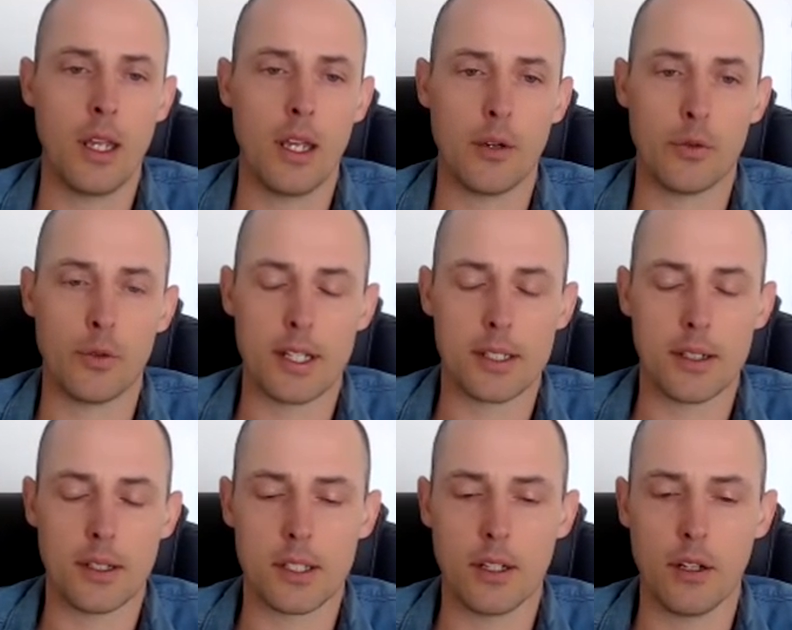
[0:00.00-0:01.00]
if that's
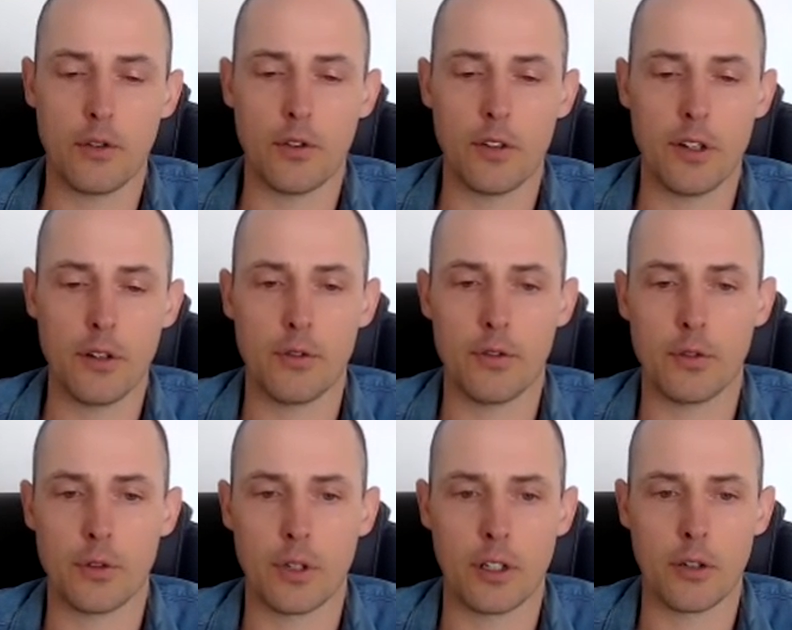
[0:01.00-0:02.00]
not safe enough,
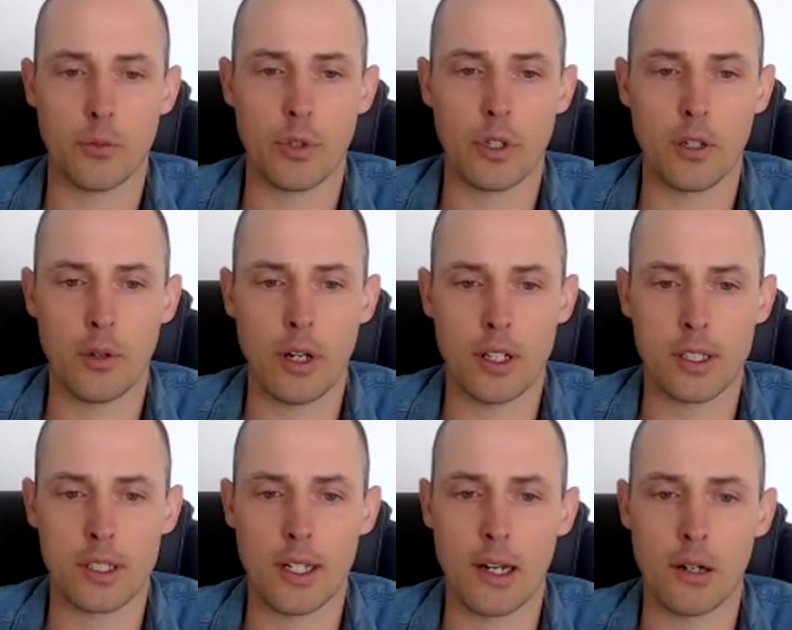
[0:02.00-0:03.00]
kind of bring your eyes
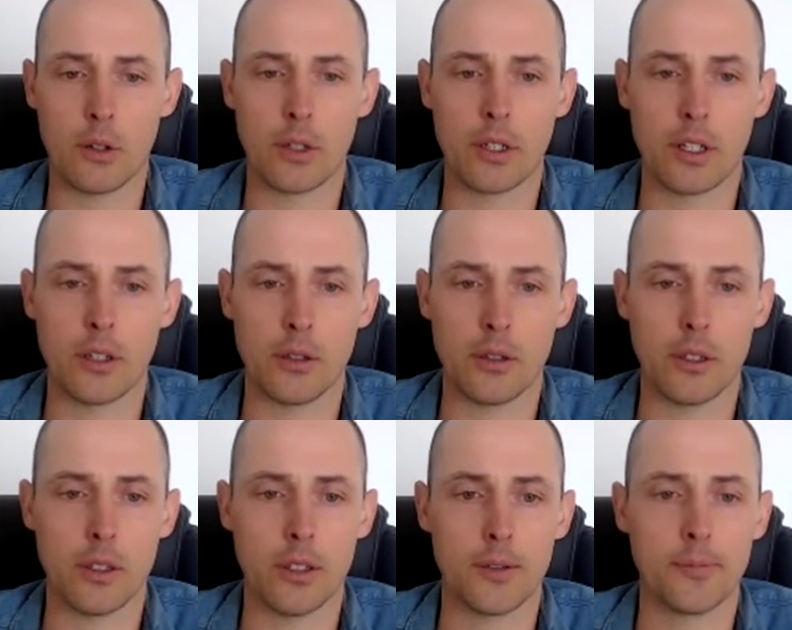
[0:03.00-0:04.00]
down, look at
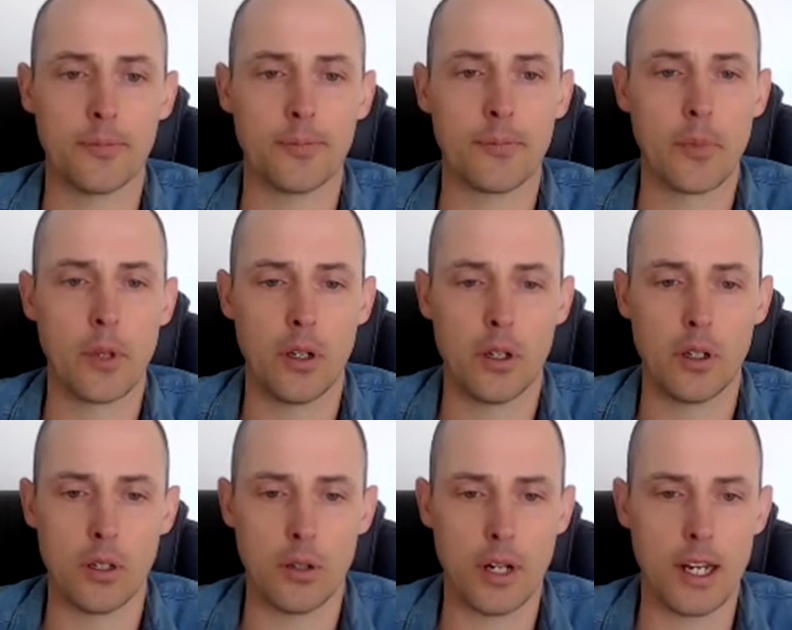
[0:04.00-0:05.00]
your
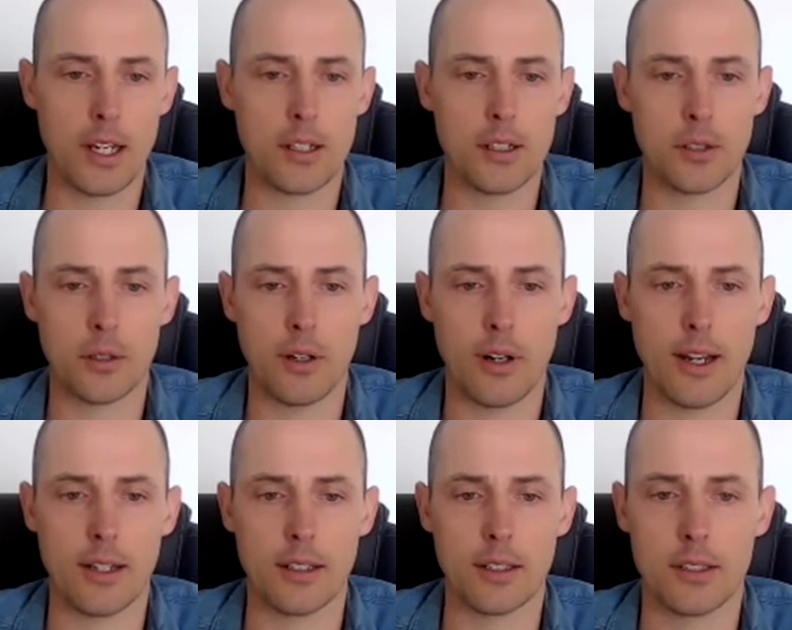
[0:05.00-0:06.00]
hands or your
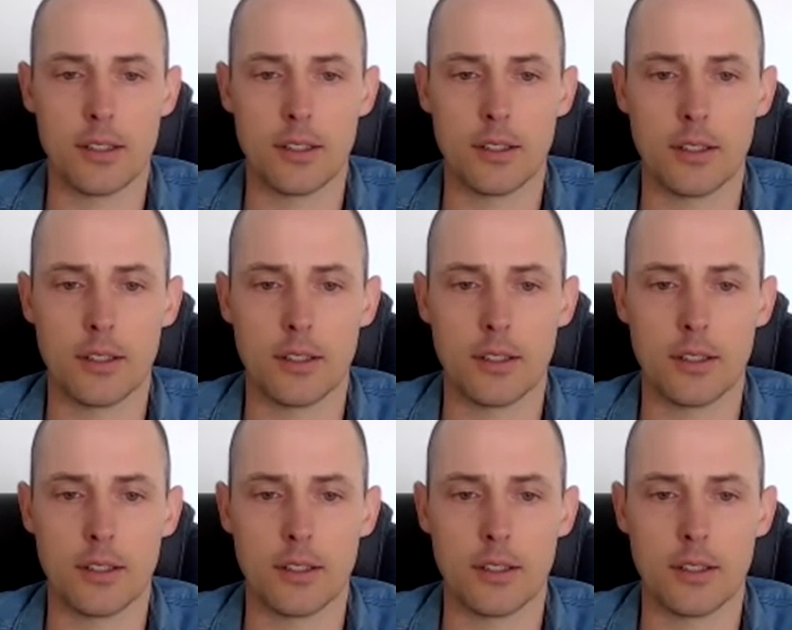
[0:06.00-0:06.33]
legs.